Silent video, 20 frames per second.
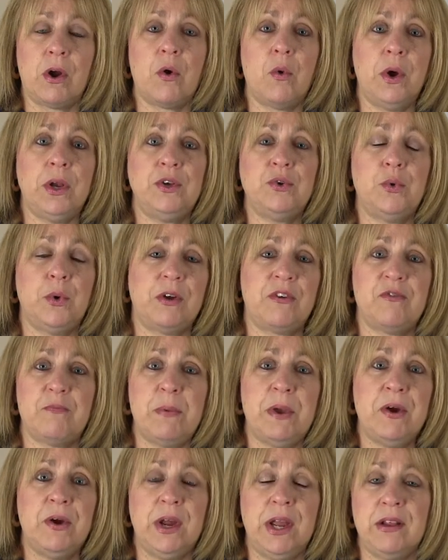going to
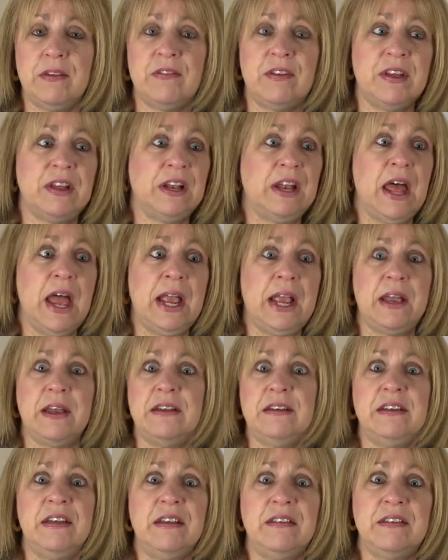experience it like
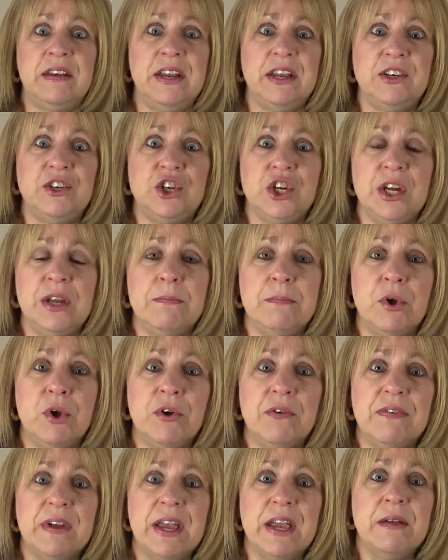a Disney G
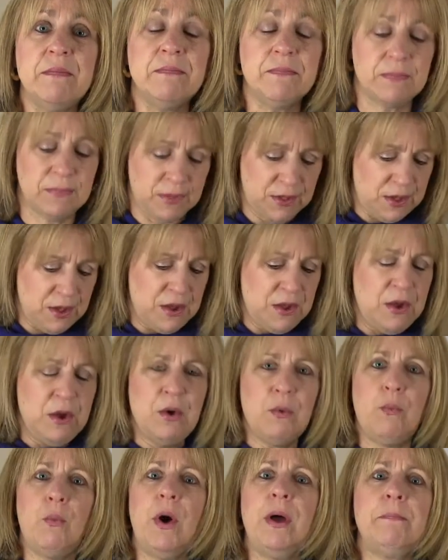movie.
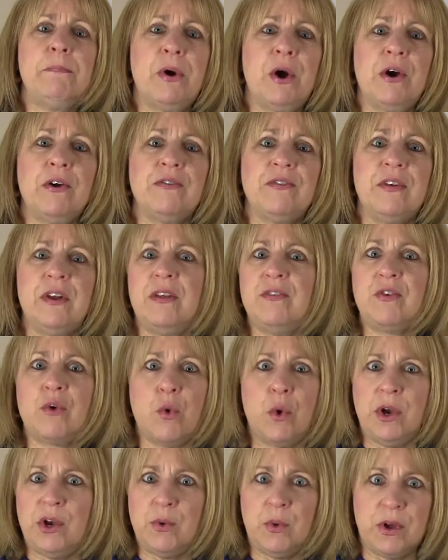One person is
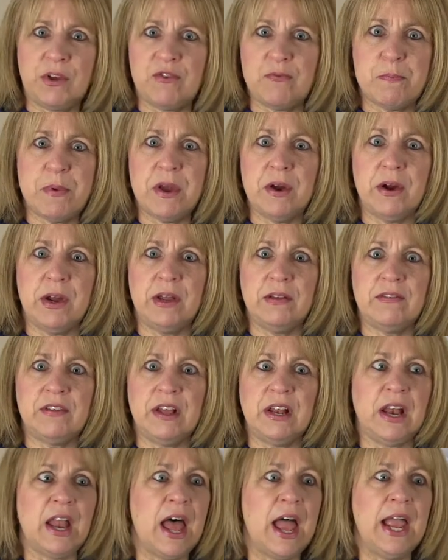going to experience
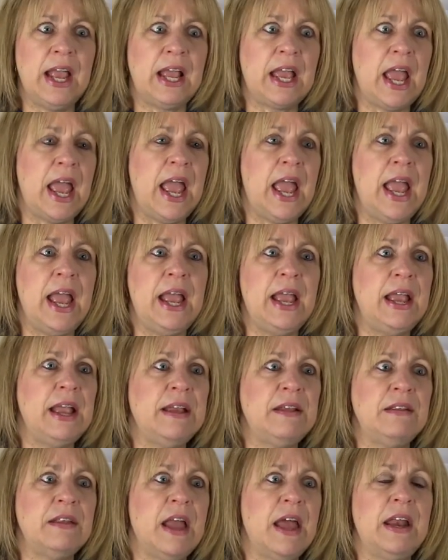it like
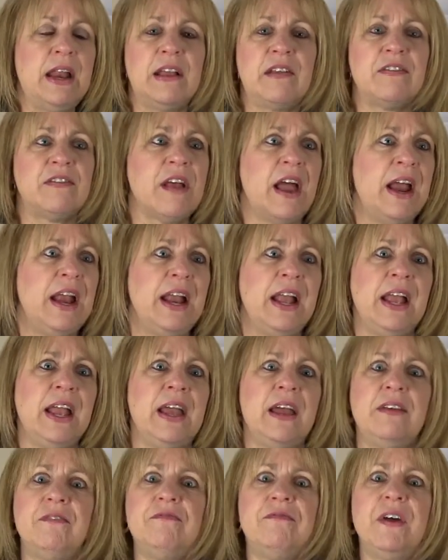an exciting
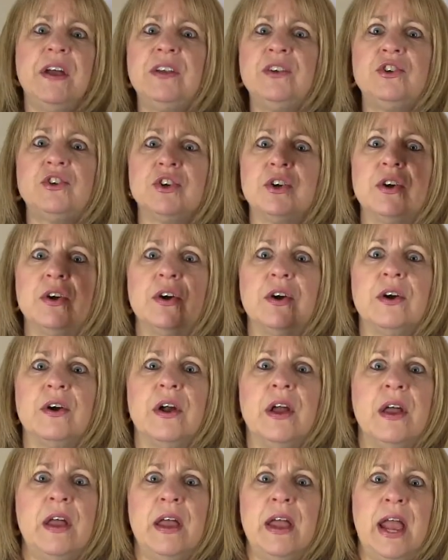
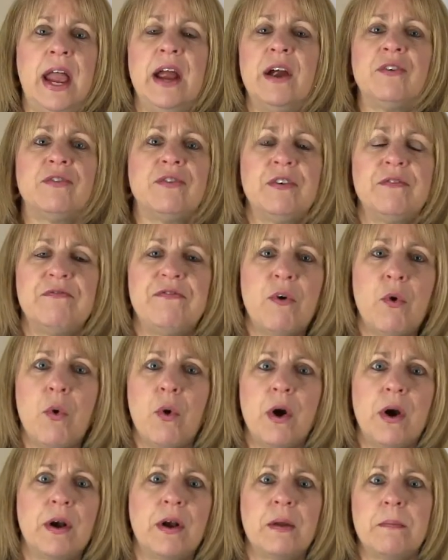adventure Harrison
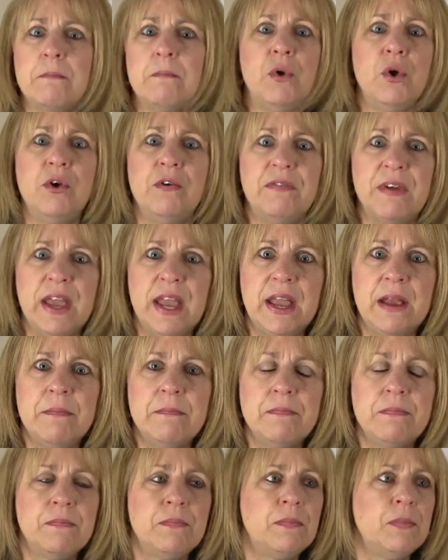Ford movie.